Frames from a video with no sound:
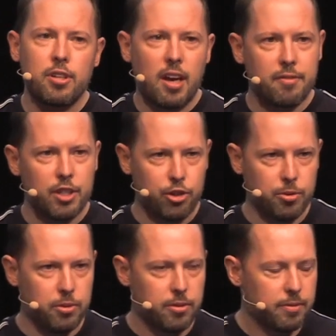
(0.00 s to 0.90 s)
to have
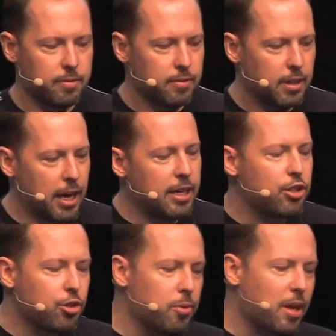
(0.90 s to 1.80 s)
issues. And in
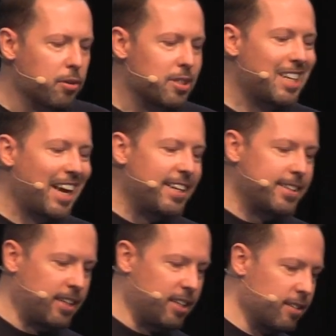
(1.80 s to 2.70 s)

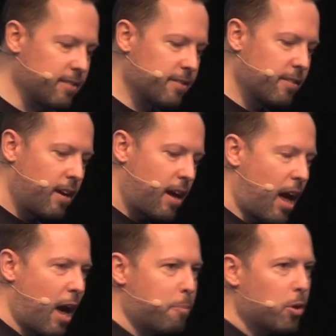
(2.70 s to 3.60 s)
2018,
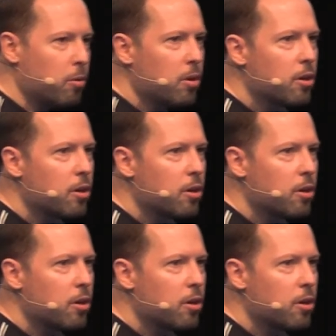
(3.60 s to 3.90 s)
Apple